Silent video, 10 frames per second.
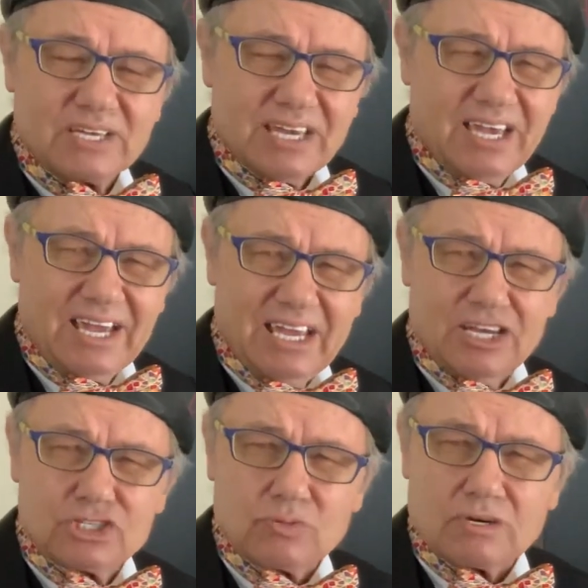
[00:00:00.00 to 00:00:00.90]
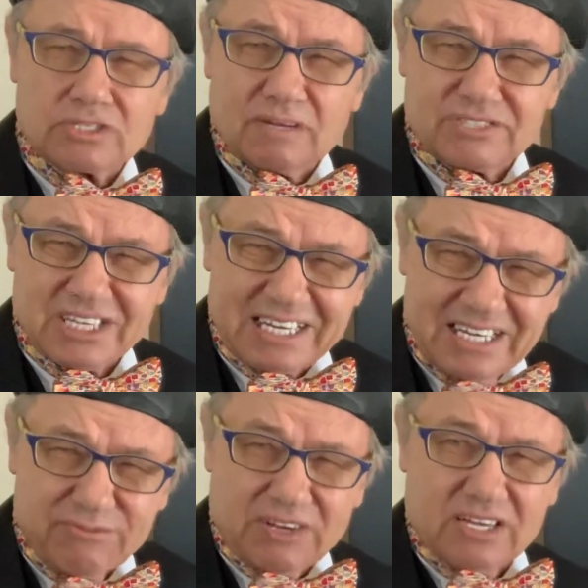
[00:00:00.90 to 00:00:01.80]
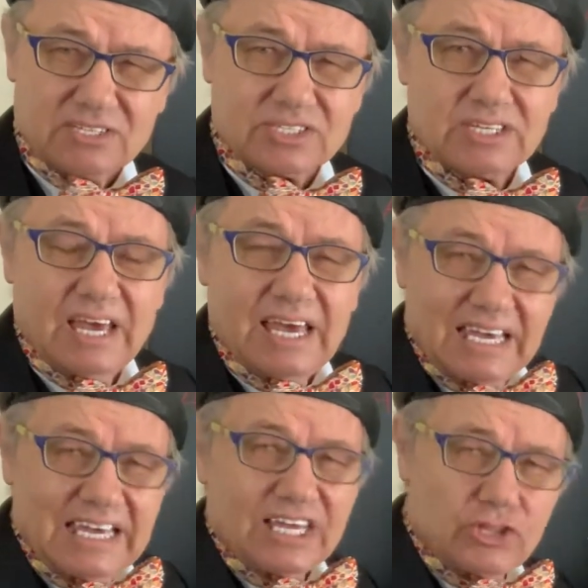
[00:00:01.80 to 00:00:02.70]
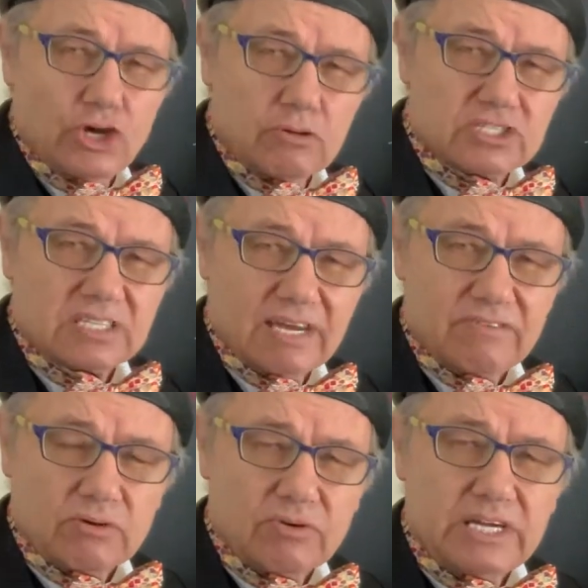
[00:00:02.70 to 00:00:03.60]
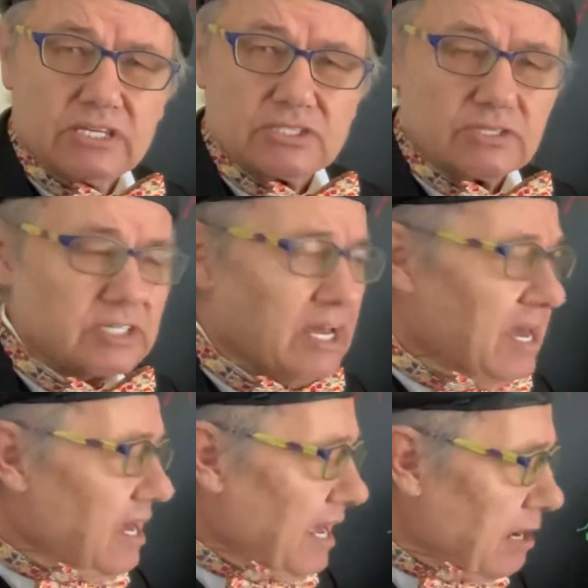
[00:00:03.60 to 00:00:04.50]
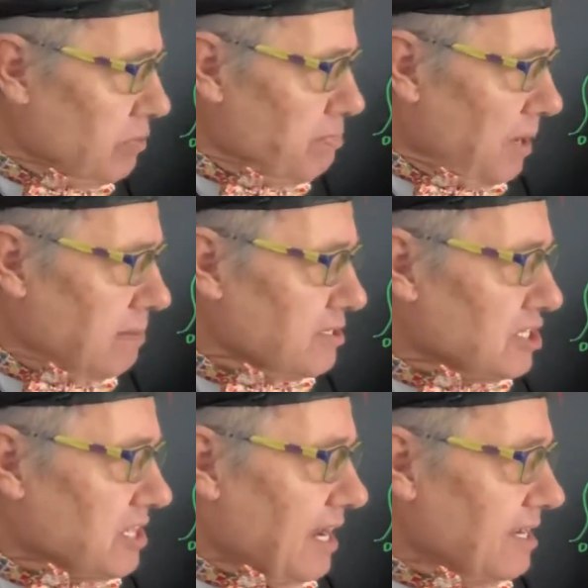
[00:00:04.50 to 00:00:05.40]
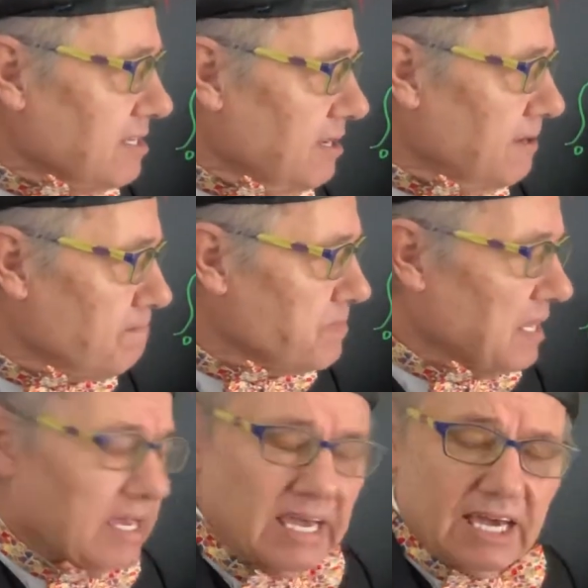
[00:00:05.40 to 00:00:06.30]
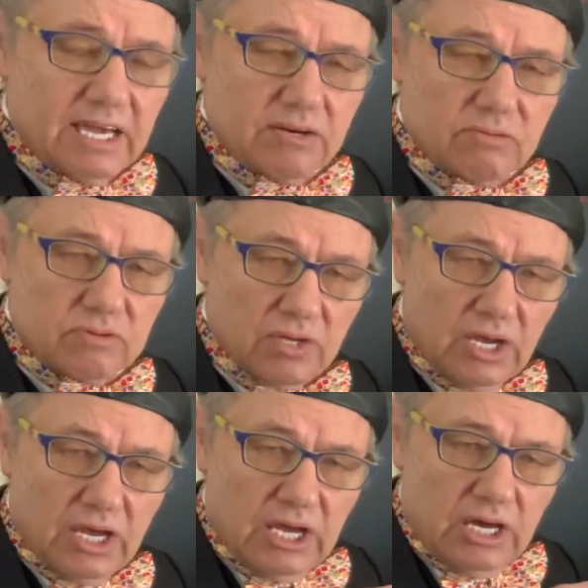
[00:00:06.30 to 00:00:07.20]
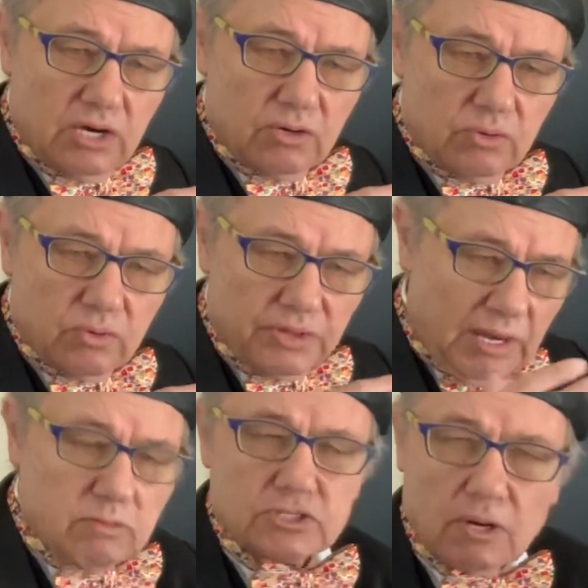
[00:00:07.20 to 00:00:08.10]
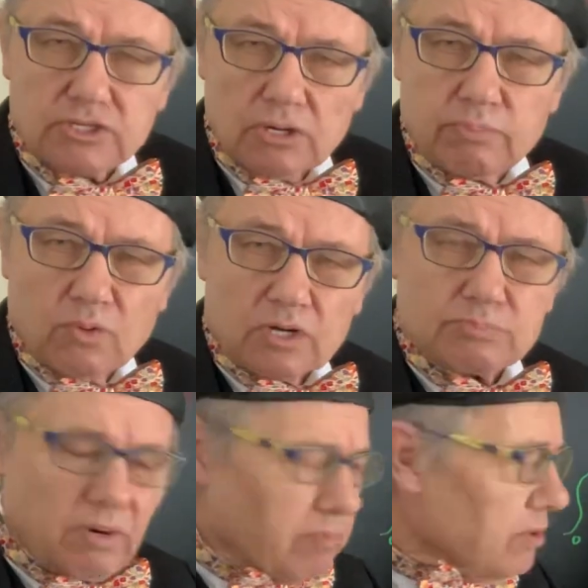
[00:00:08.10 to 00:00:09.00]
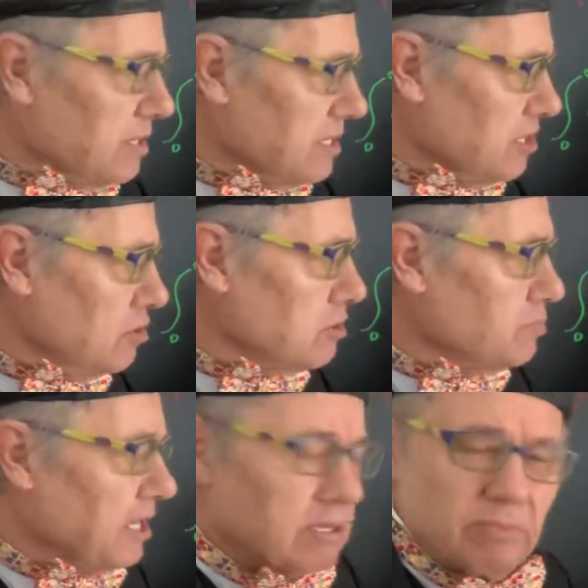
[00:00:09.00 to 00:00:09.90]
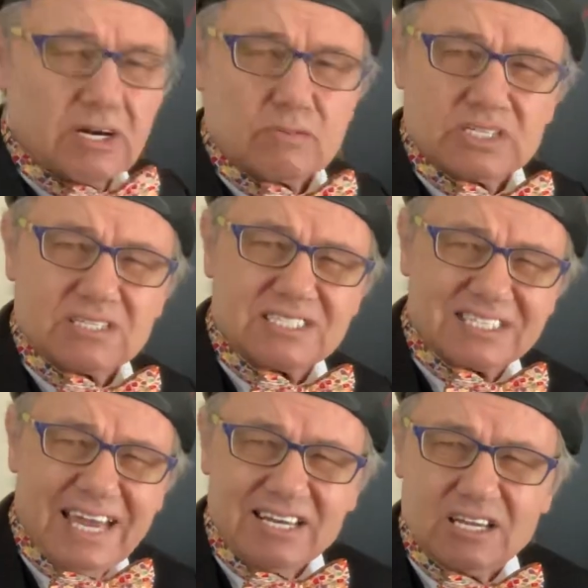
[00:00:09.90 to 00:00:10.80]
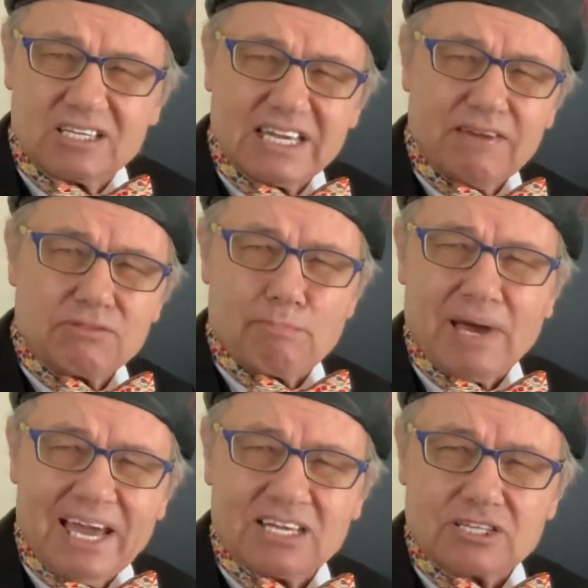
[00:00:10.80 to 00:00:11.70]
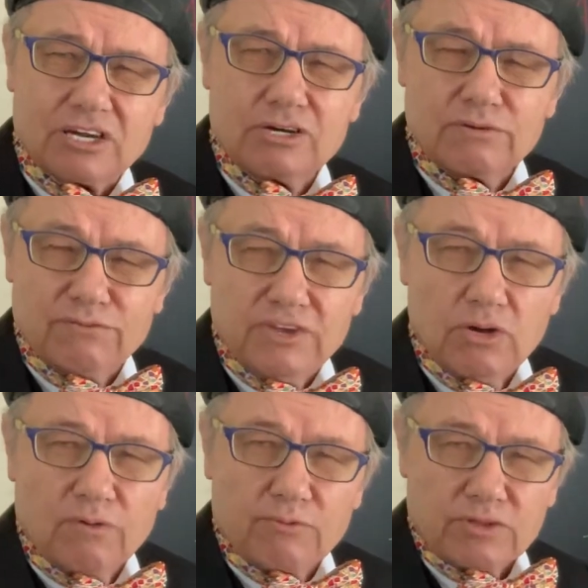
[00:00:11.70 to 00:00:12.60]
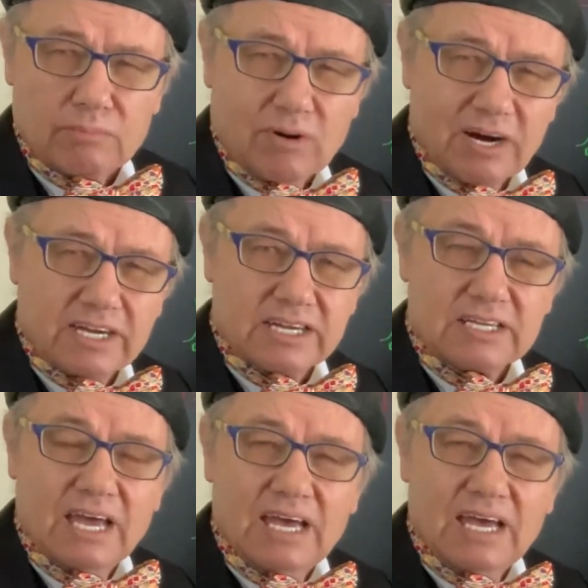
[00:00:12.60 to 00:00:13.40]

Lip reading: any issuers of significance in those 7 regions. And we published that, and that was also, of course, promoted in the news media, but it was intended to give the banks a good feel for the market,